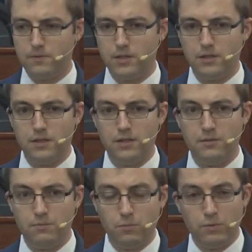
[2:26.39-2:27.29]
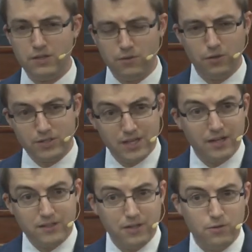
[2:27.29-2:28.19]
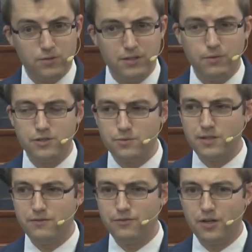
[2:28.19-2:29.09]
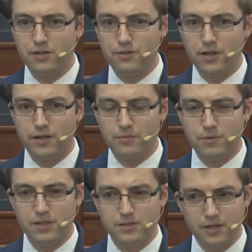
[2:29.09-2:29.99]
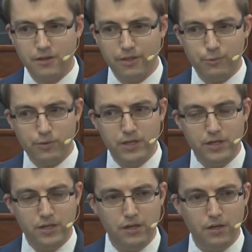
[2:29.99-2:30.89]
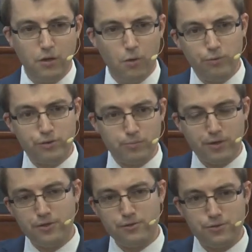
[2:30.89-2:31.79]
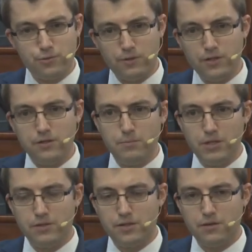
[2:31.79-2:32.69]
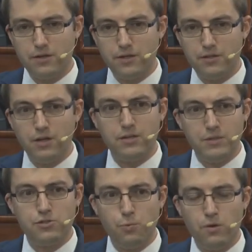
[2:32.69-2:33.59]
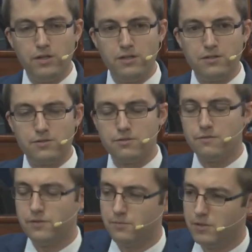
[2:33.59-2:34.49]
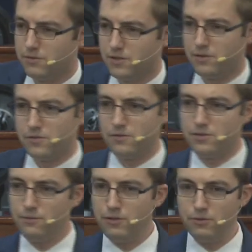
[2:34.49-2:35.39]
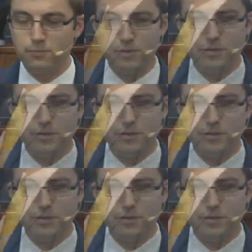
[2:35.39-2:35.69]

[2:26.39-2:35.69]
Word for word: he, we don't know exactly how old he was when he fought Goliath, but he's got three older brothers who are in the military, and you had to be 20 to serve in the military. So his three older